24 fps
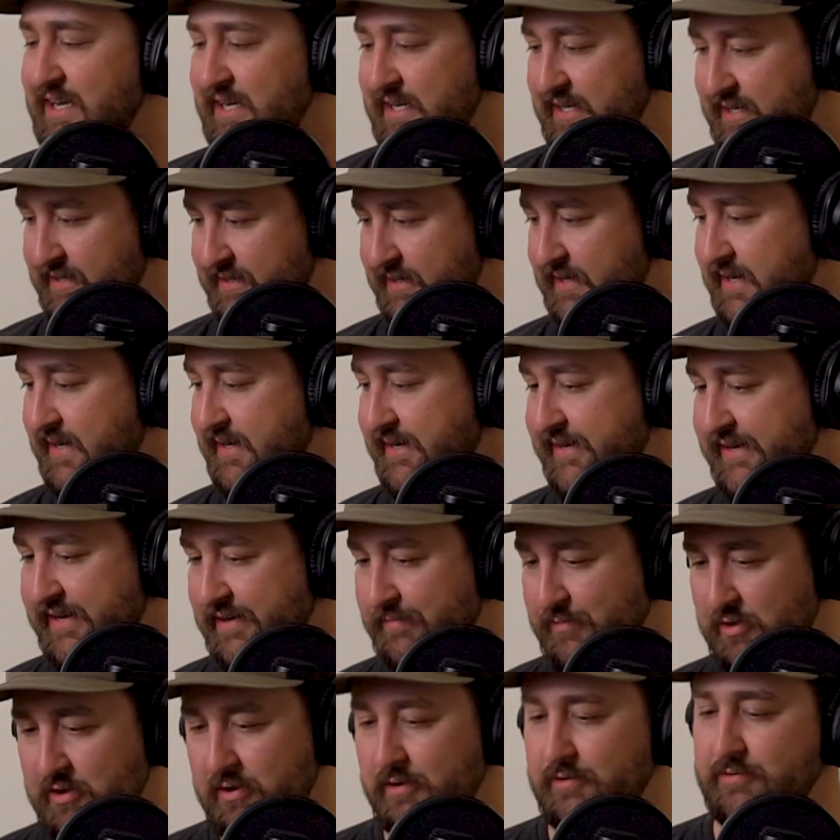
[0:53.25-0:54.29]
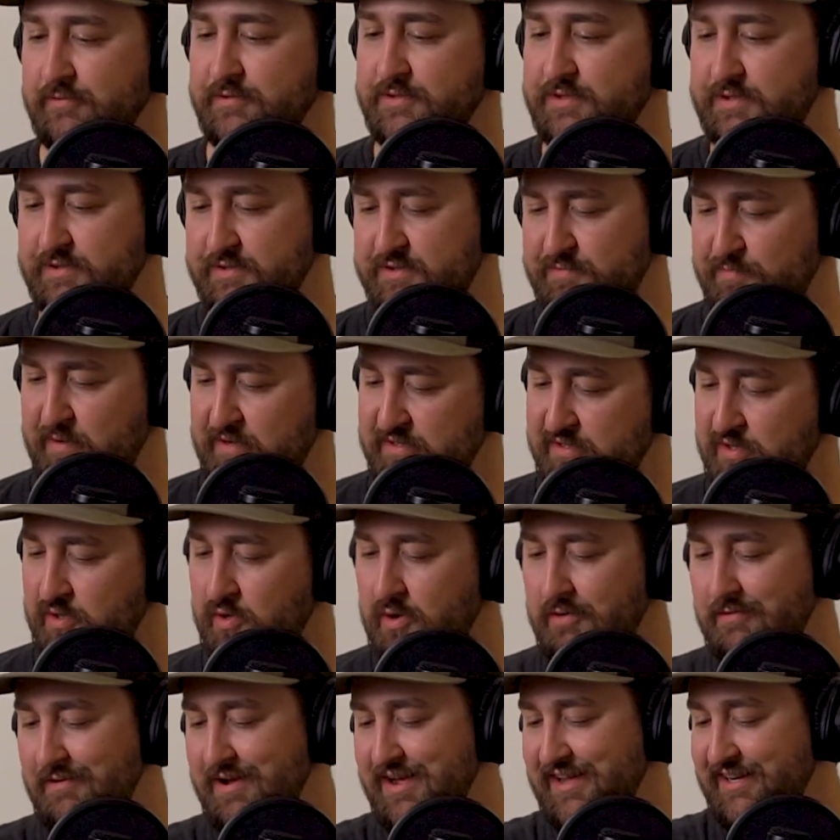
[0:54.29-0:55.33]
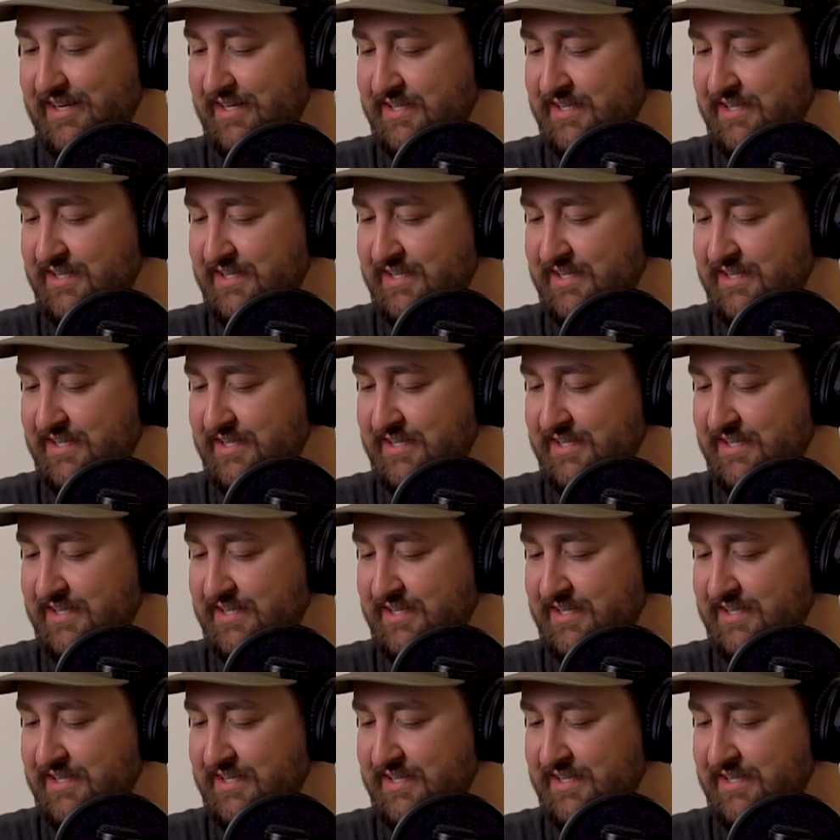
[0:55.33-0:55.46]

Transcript: and I am your host, Spencer Durrant.